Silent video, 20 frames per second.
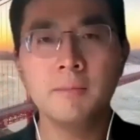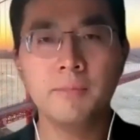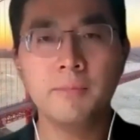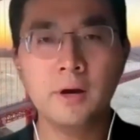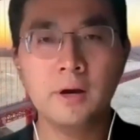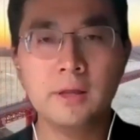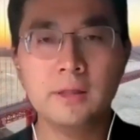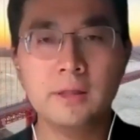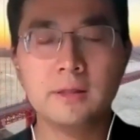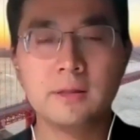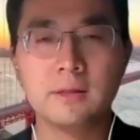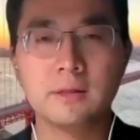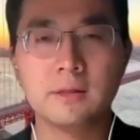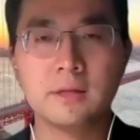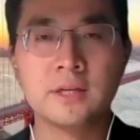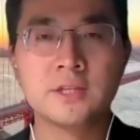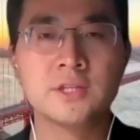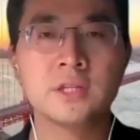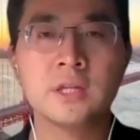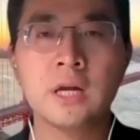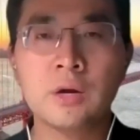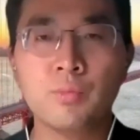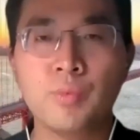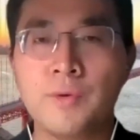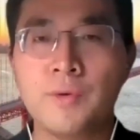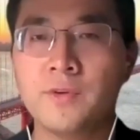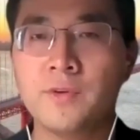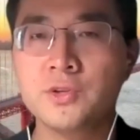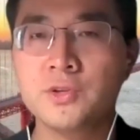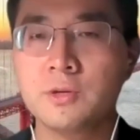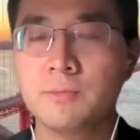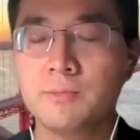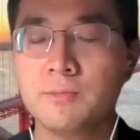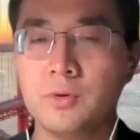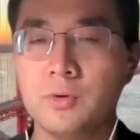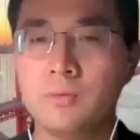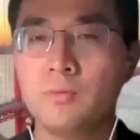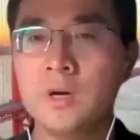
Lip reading: But it's not reversible.